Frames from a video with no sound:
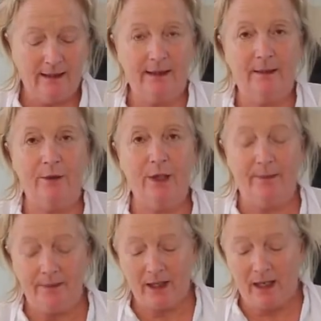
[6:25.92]
some
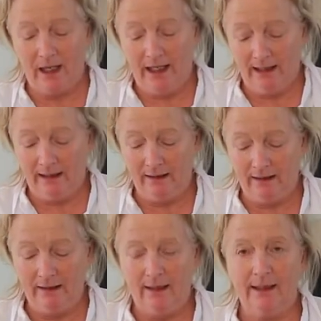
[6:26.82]
chopped garlic,
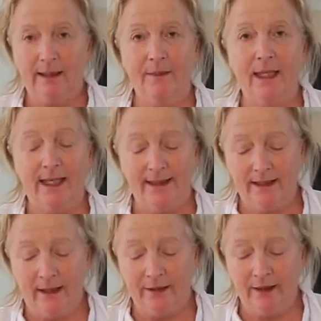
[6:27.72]
some diced
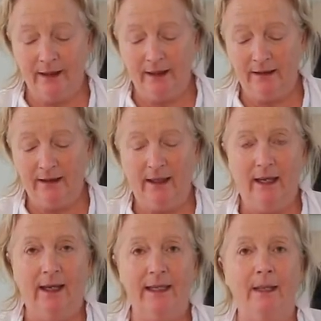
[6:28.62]
onion,
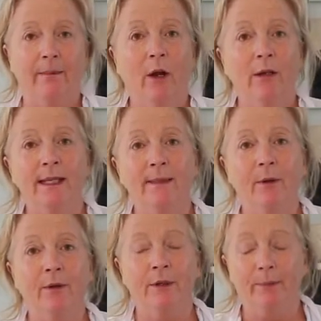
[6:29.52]
some
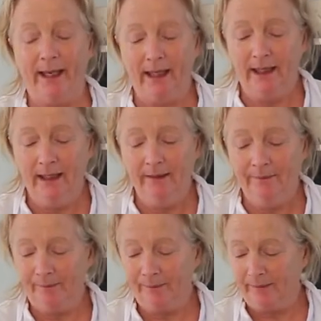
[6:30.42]
unsmoked bacon,
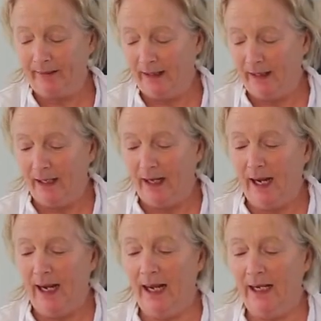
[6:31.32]

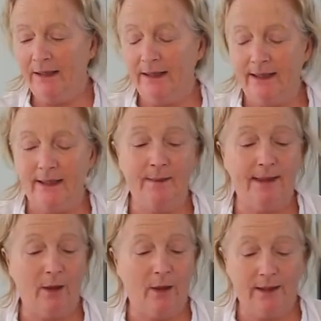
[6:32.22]
and some
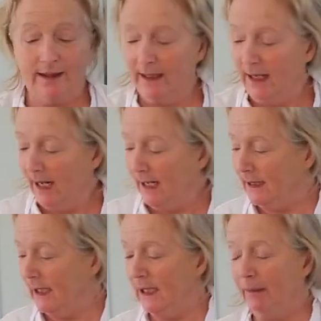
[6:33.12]
salt, and
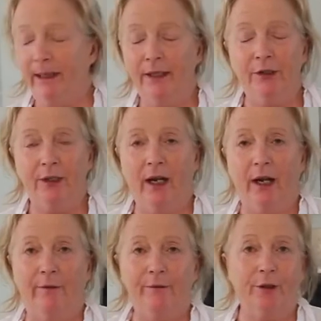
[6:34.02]
a little pinch
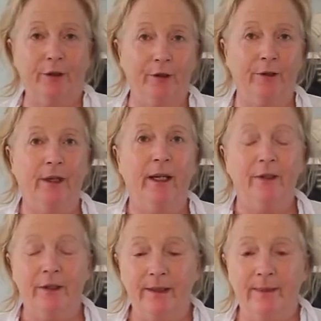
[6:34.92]
of sugar.
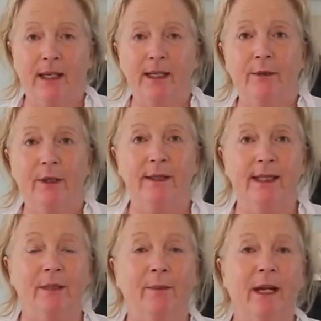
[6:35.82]
Just because we're
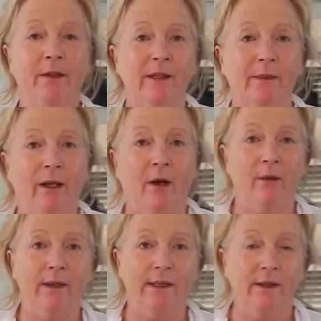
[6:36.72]
using tomatoes, we
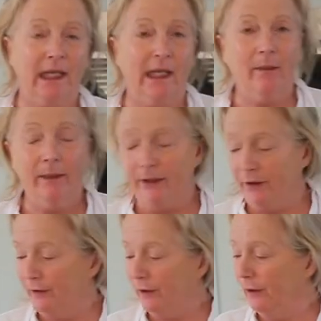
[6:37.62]
always use a little pinch
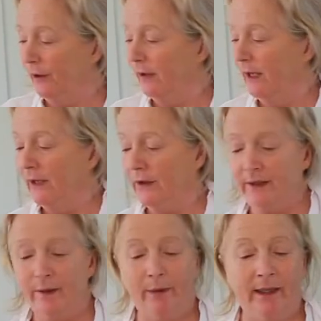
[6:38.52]
of sugar
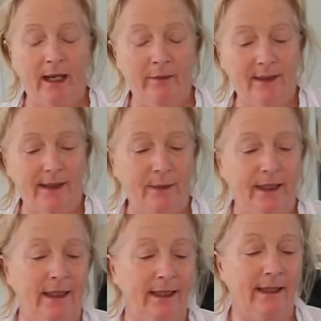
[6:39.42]
just to bring out the
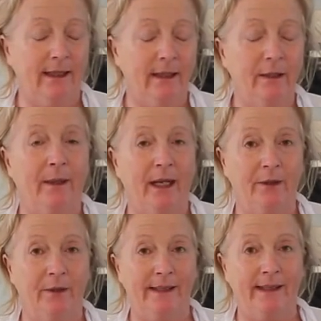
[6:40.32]
sweetness in the
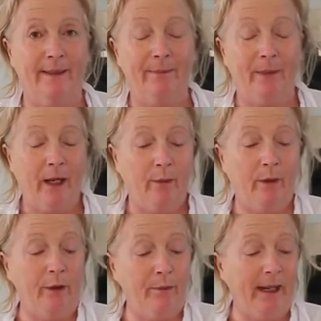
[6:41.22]
tomatoes. We're
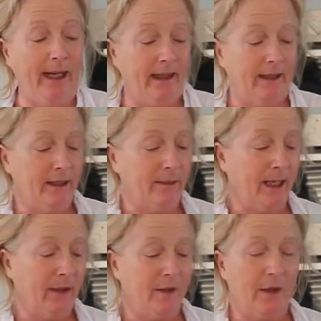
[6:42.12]
going to make the
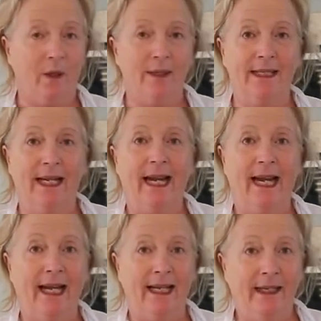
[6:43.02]
tomato sauce
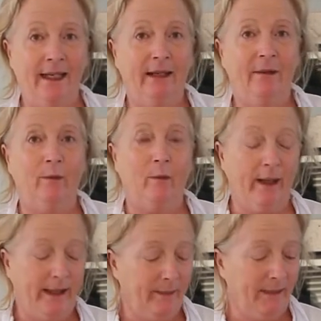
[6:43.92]
in
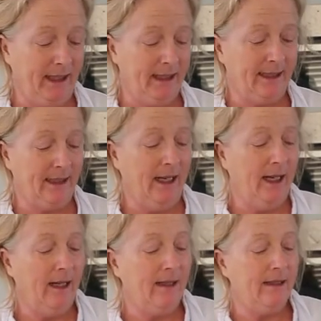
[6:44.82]
with the mince.
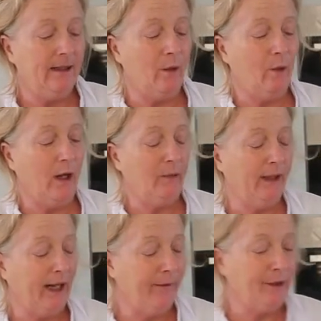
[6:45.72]
So what we have